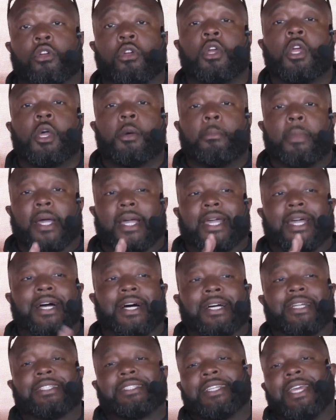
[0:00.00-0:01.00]
but
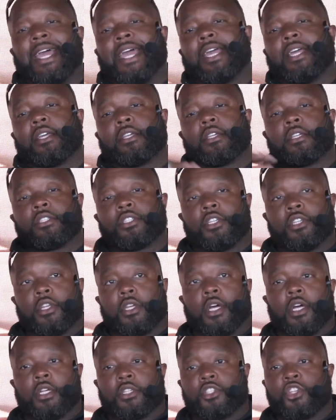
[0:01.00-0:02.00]
contact
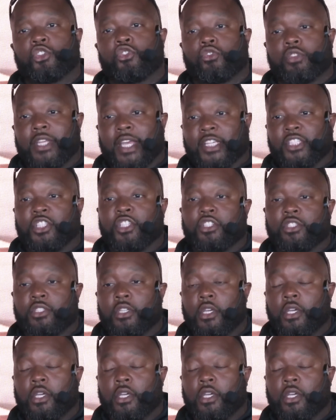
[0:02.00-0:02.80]
Central Texas,